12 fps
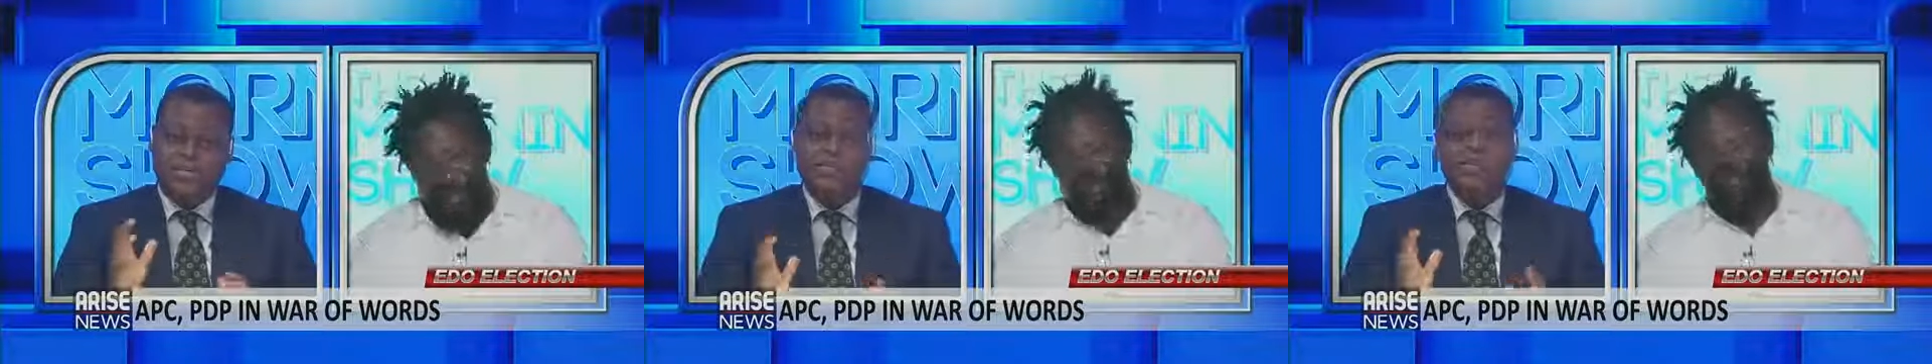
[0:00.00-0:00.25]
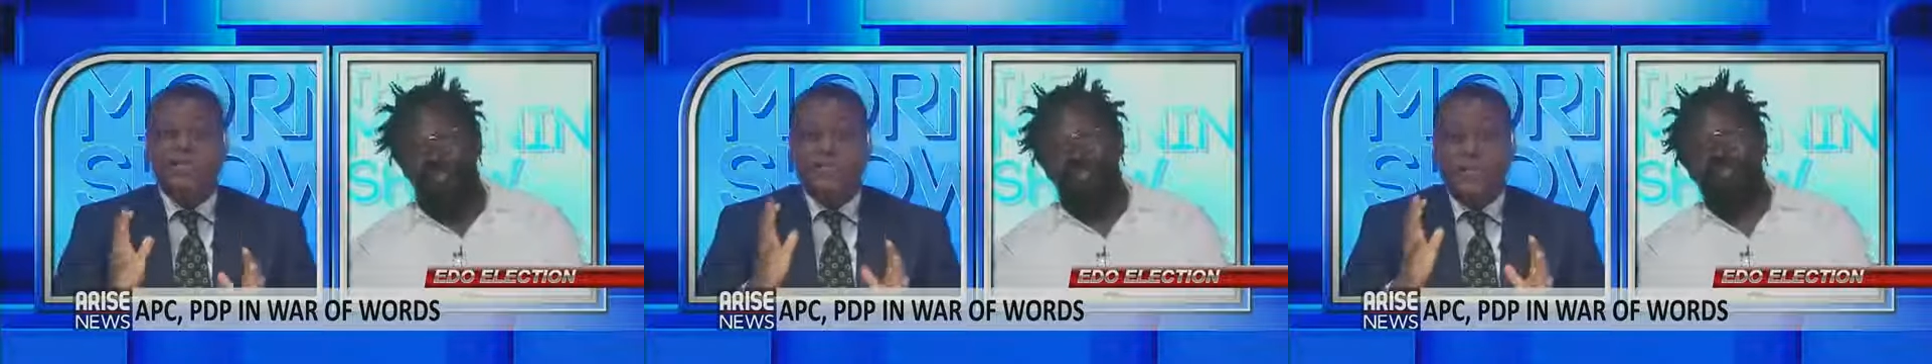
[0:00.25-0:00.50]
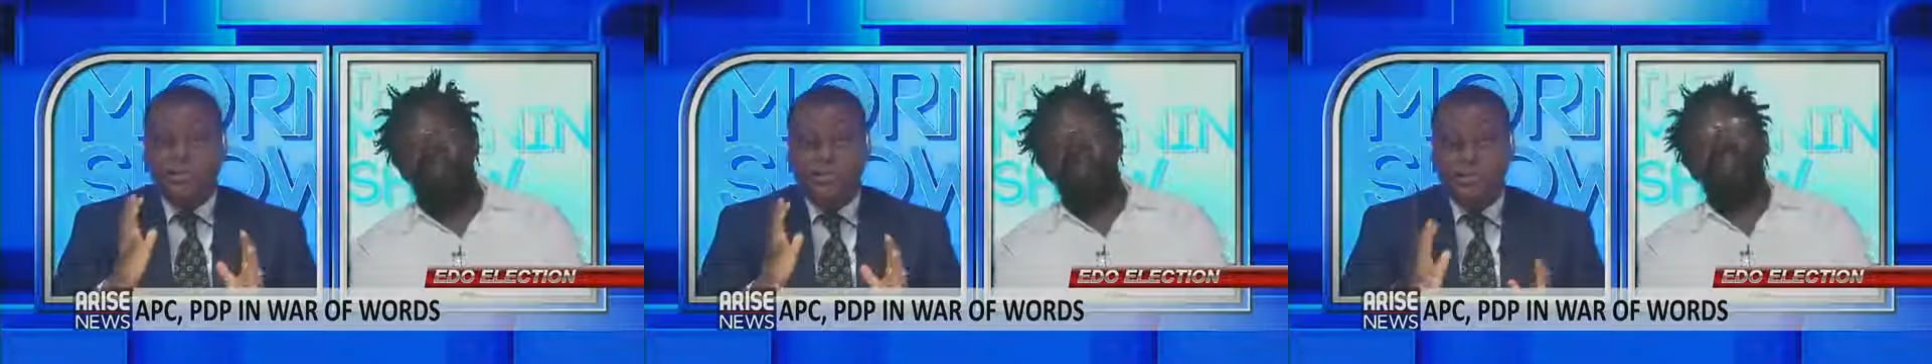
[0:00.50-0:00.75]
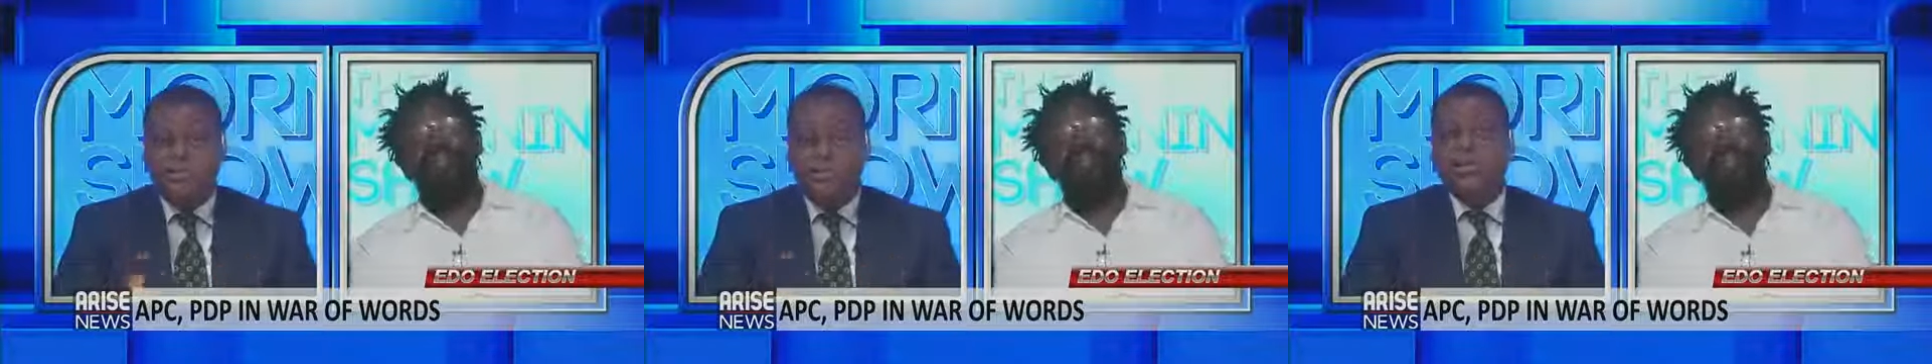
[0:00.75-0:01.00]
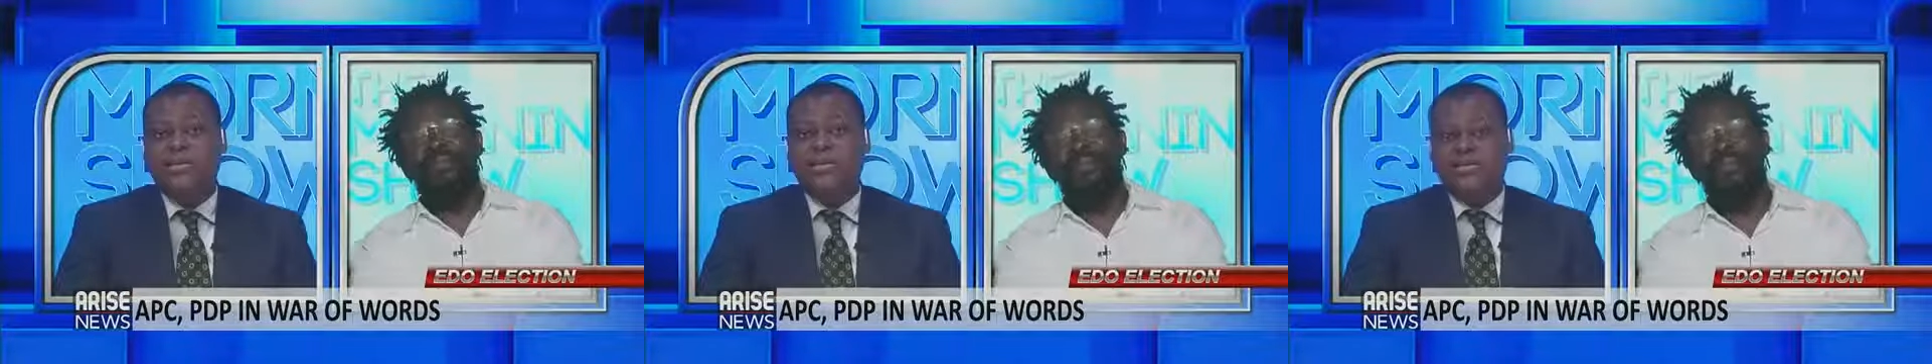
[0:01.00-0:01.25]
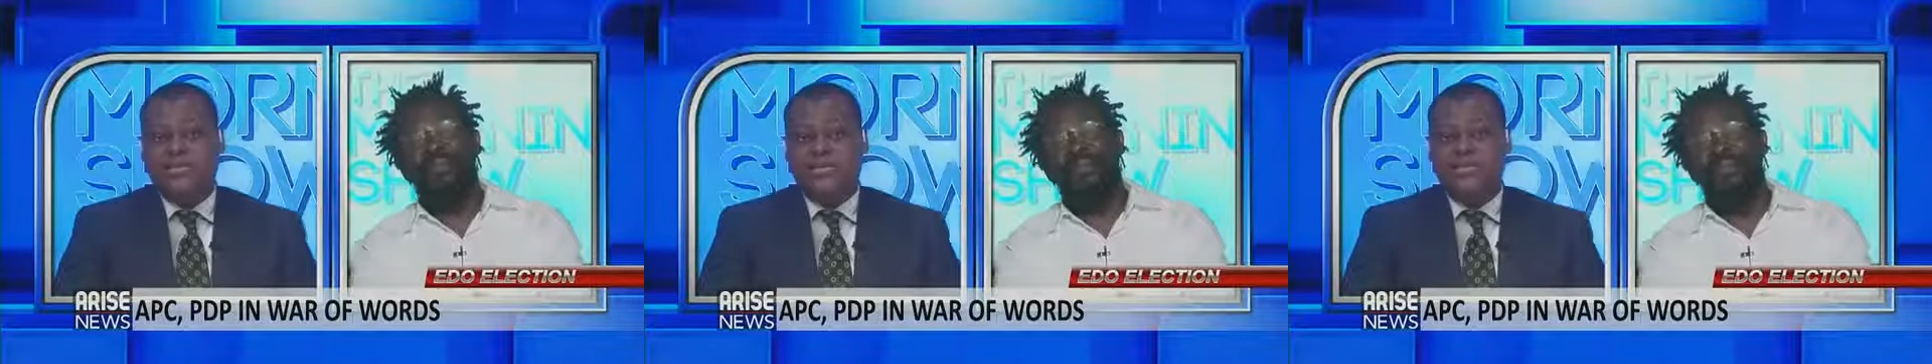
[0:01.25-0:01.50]
you know, it's very shocking in
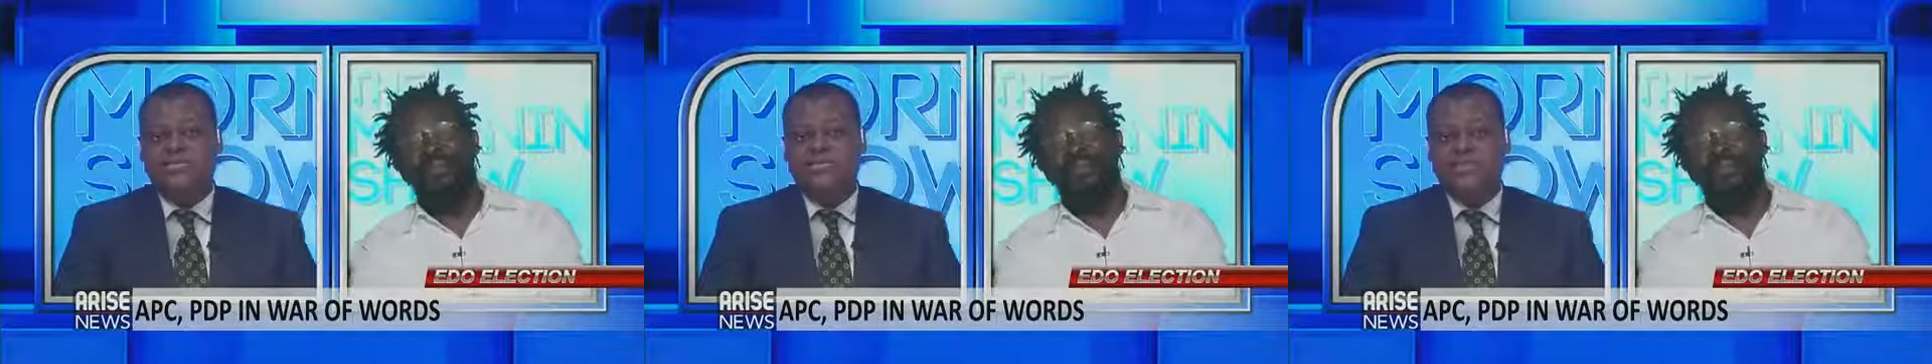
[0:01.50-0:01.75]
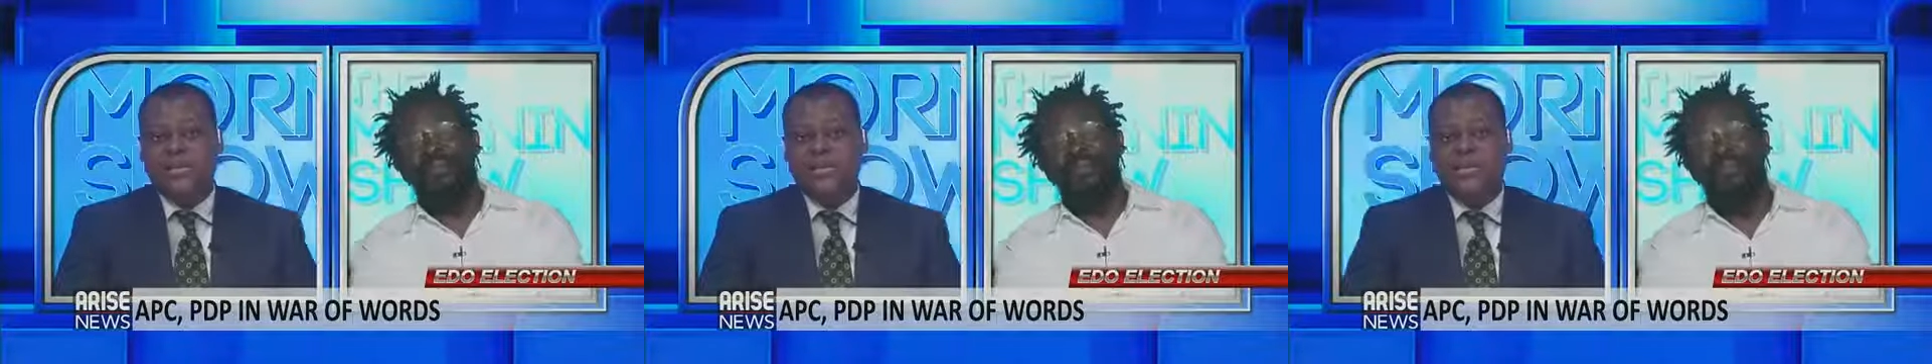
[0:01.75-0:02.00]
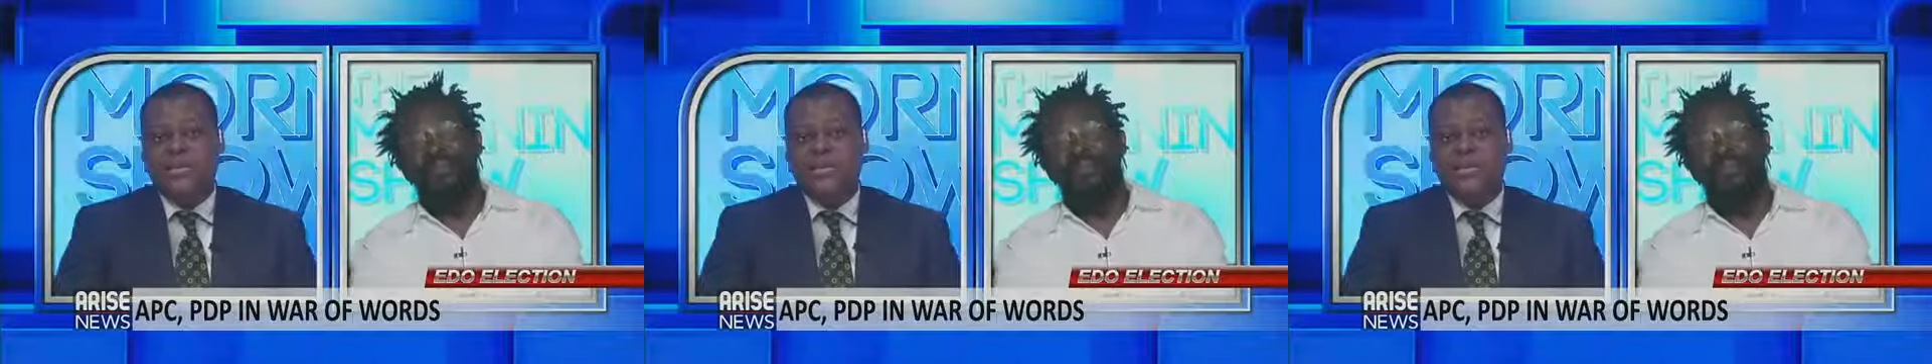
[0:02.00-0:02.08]
this country.